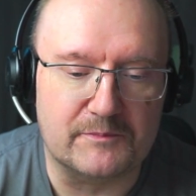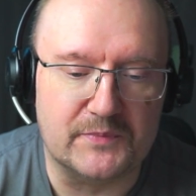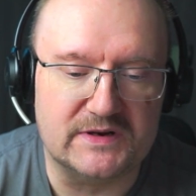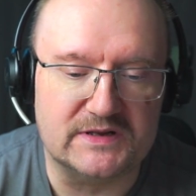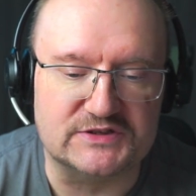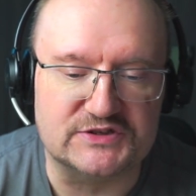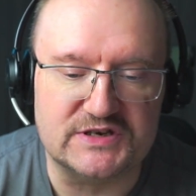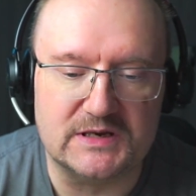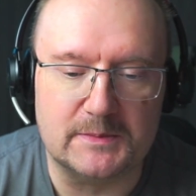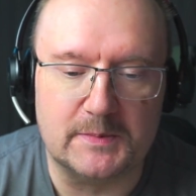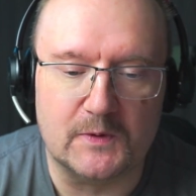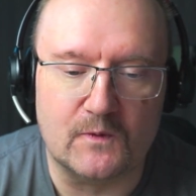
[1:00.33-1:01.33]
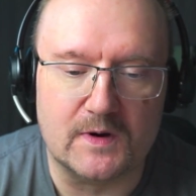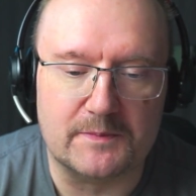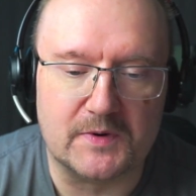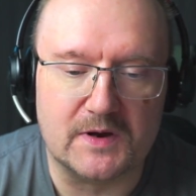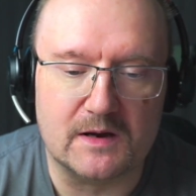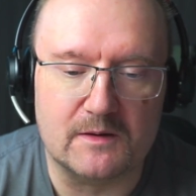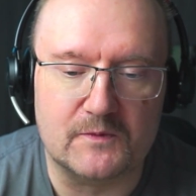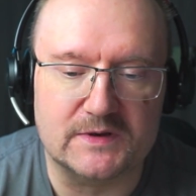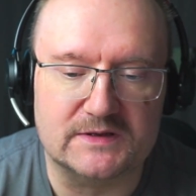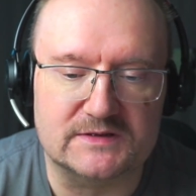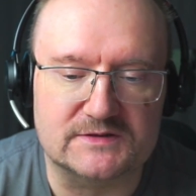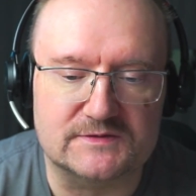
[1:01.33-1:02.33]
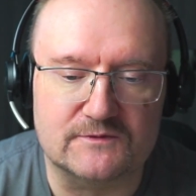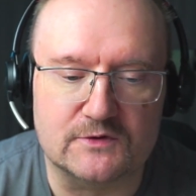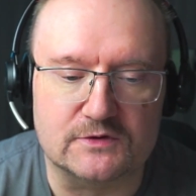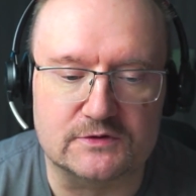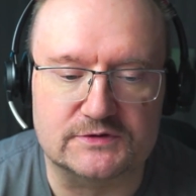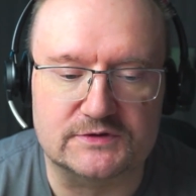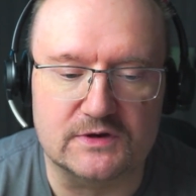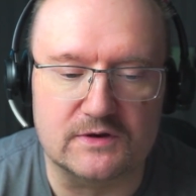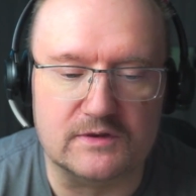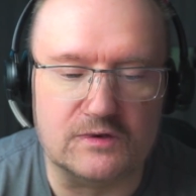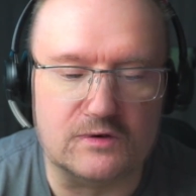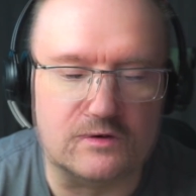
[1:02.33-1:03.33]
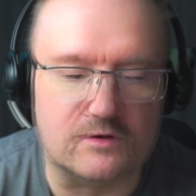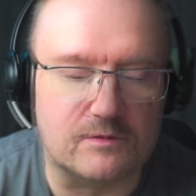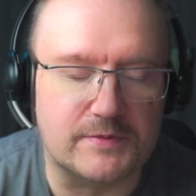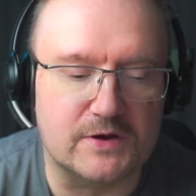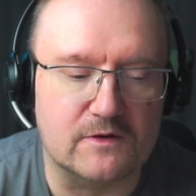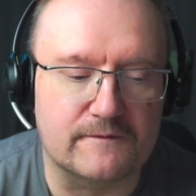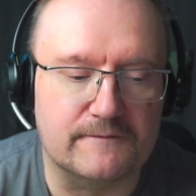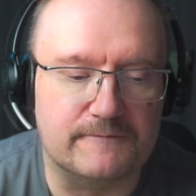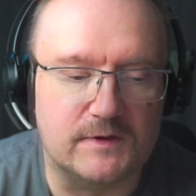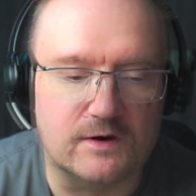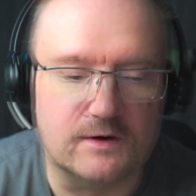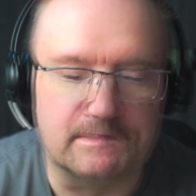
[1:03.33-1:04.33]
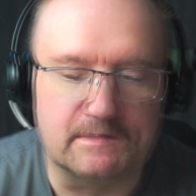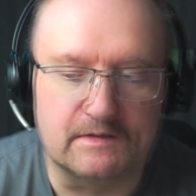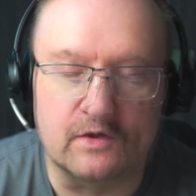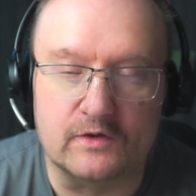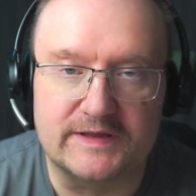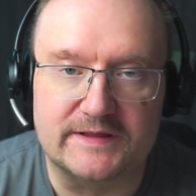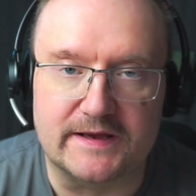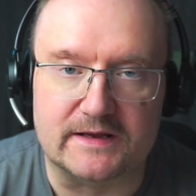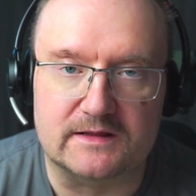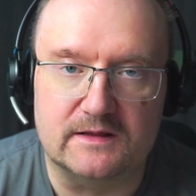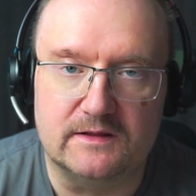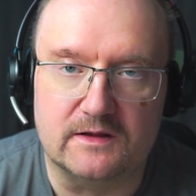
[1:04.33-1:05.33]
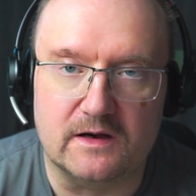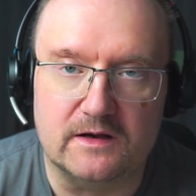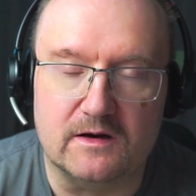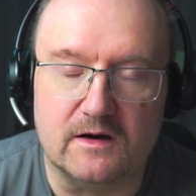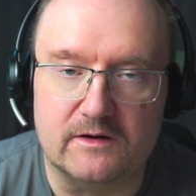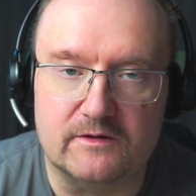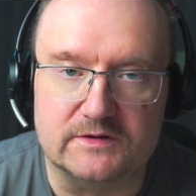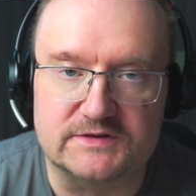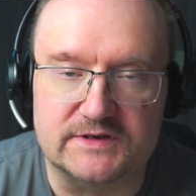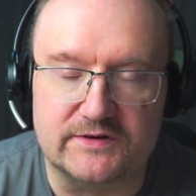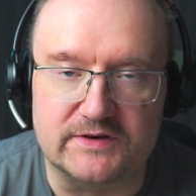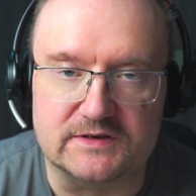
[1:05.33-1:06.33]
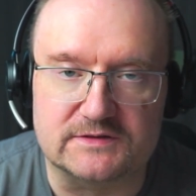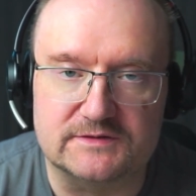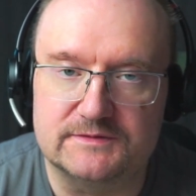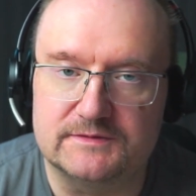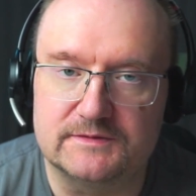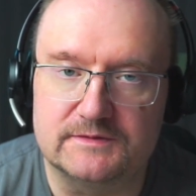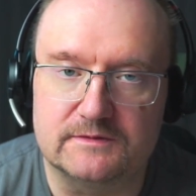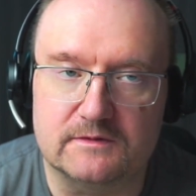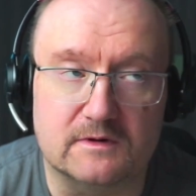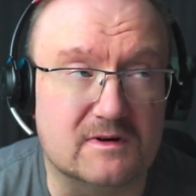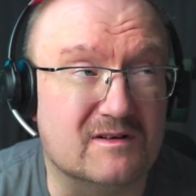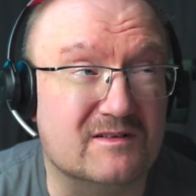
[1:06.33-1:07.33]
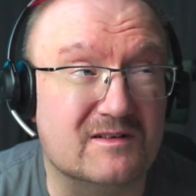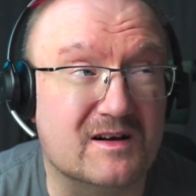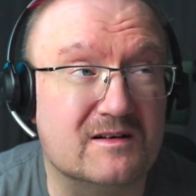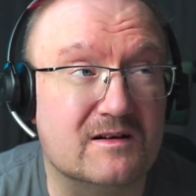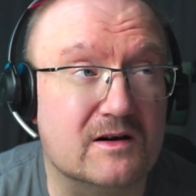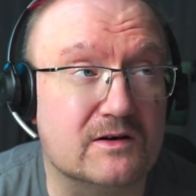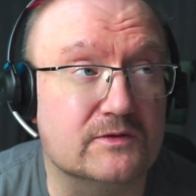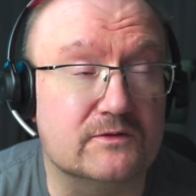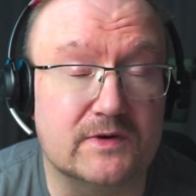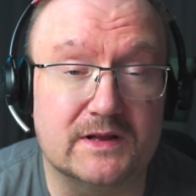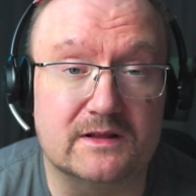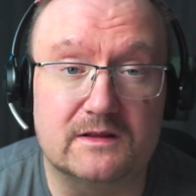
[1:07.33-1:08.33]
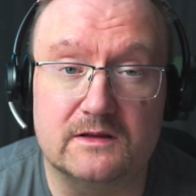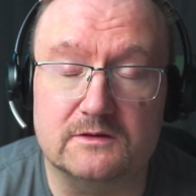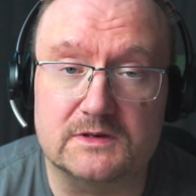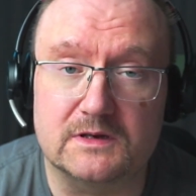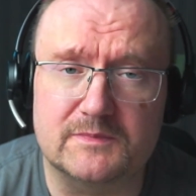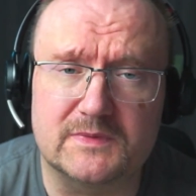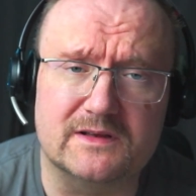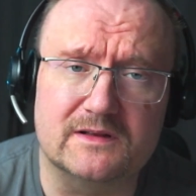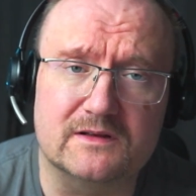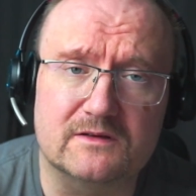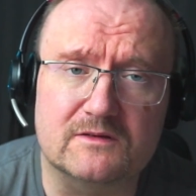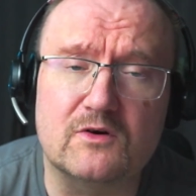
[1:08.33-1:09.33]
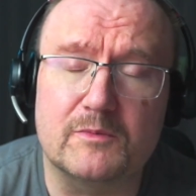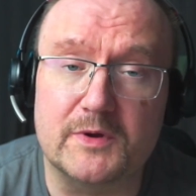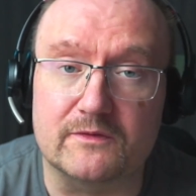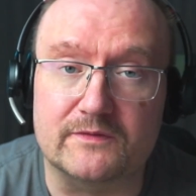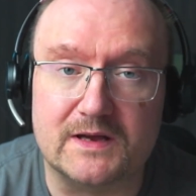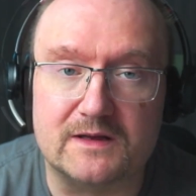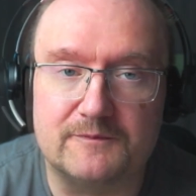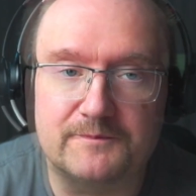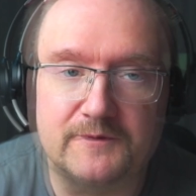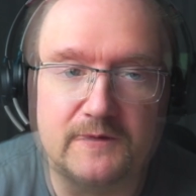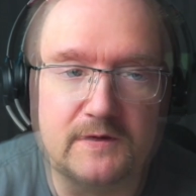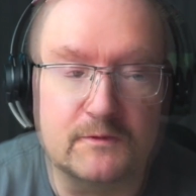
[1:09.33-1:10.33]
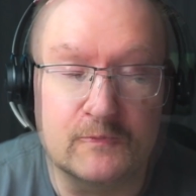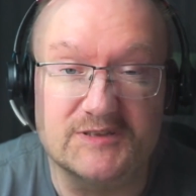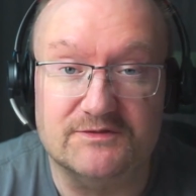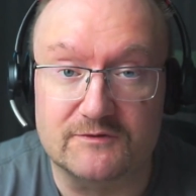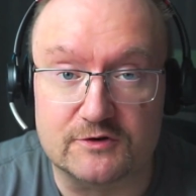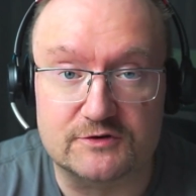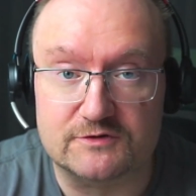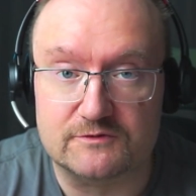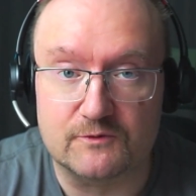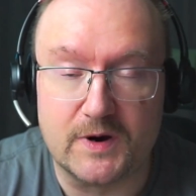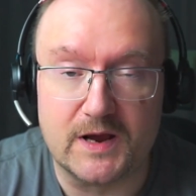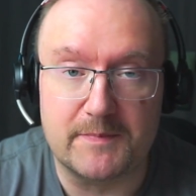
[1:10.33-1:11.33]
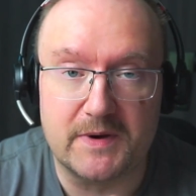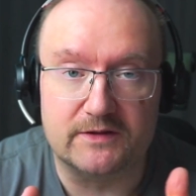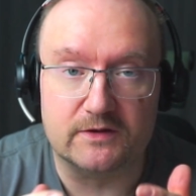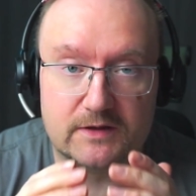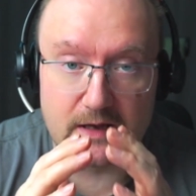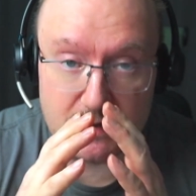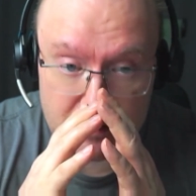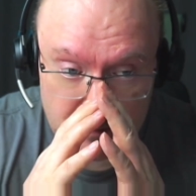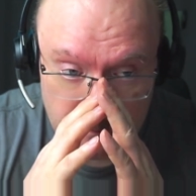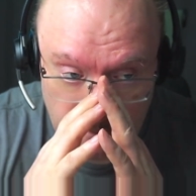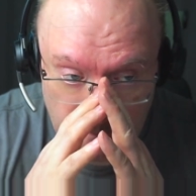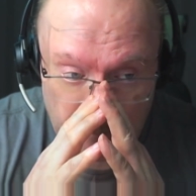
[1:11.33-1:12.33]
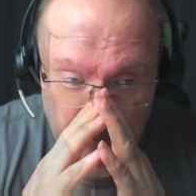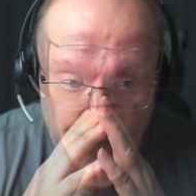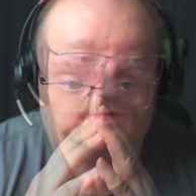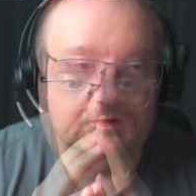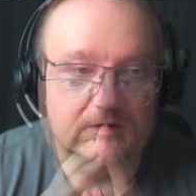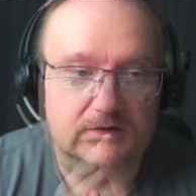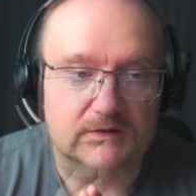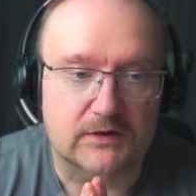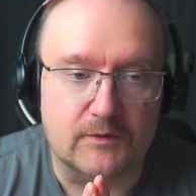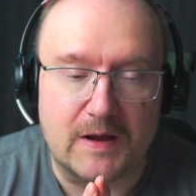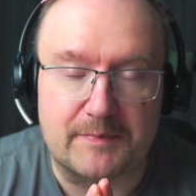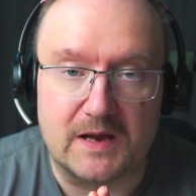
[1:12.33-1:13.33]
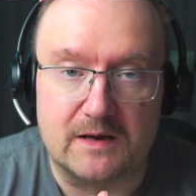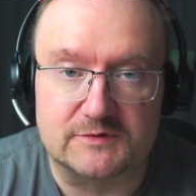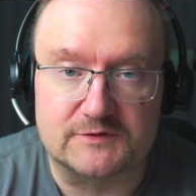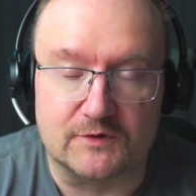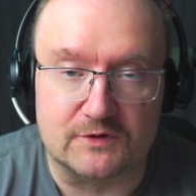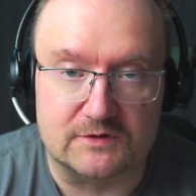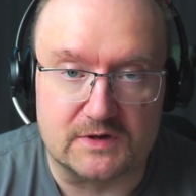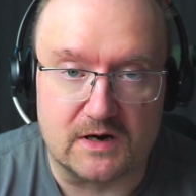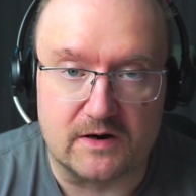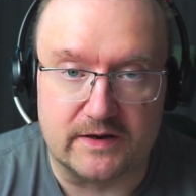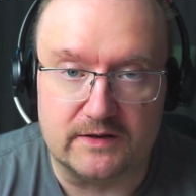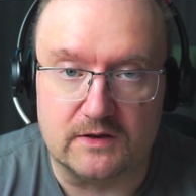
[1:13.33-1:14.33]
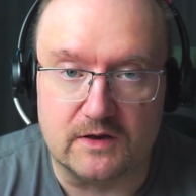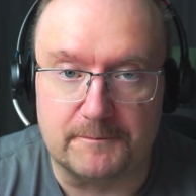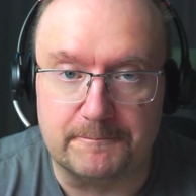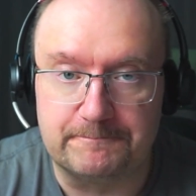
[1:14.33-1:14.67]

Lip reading: pretty cheap webcam, which was the copy of the Logitech 900 series, 920 or something, copy of that, which was way better than the webcams what are in the